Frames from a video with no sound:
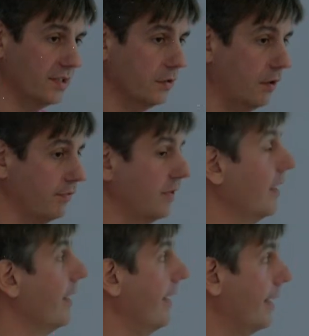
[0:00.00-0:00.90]
it off
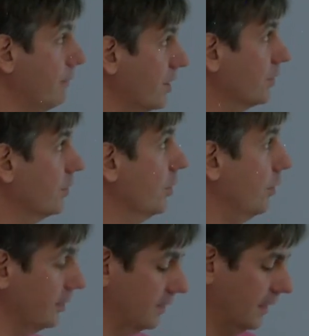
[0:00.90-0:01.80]
and measure the
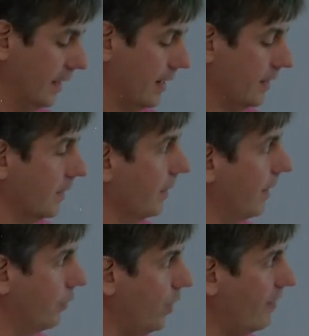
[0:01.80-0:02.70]
current.
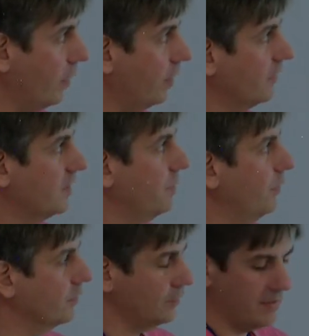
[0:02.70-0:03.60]
And we have a lot of
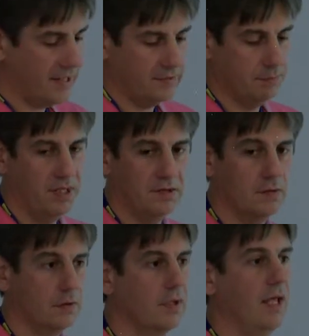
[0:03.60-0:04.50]
experience from that based
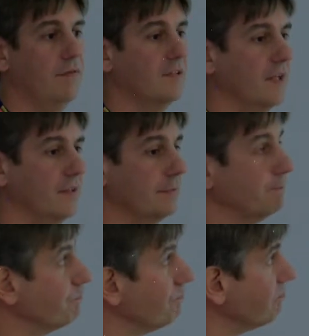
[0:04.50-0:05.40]
on Envisat.
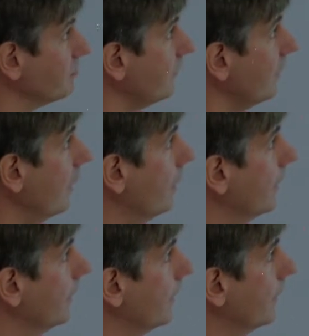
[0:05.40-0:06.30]

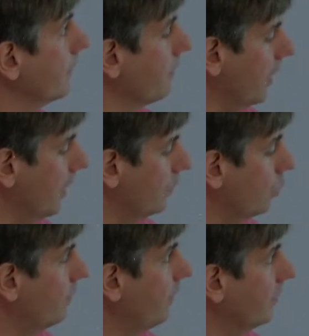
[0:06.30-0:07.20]
And
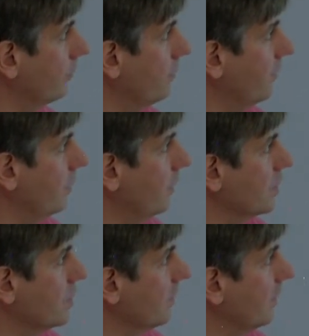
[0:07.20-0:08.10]
we found from theory
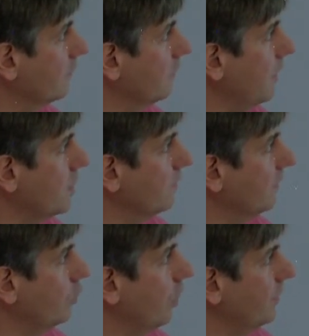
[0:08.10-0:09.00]
actually that the measurement
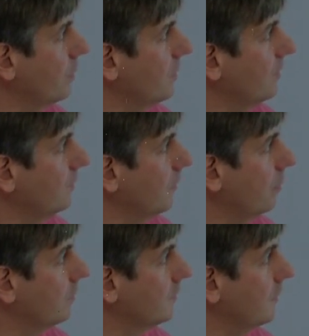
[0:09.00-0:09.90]
at 12 degrees
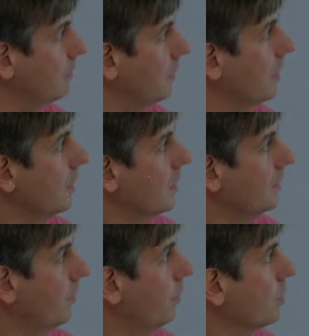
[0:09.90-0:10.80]
on SKIM
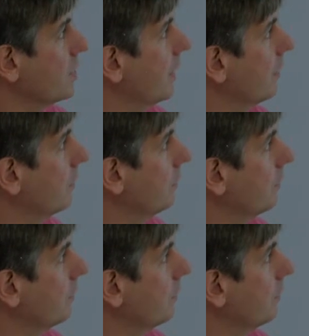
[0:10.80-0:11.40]
is very much like the